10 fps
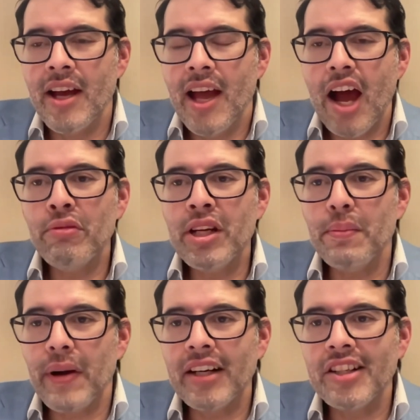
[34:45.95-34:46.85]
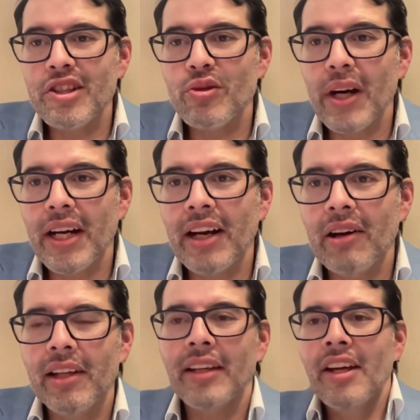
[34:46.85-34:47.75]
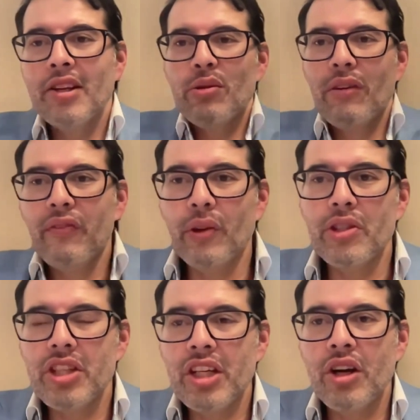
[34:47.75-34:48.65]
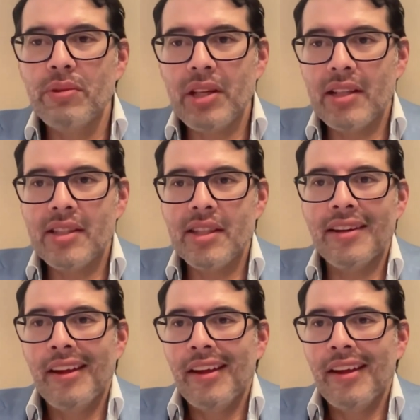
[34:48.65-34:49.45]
how many practices right now are like doing full genome testing?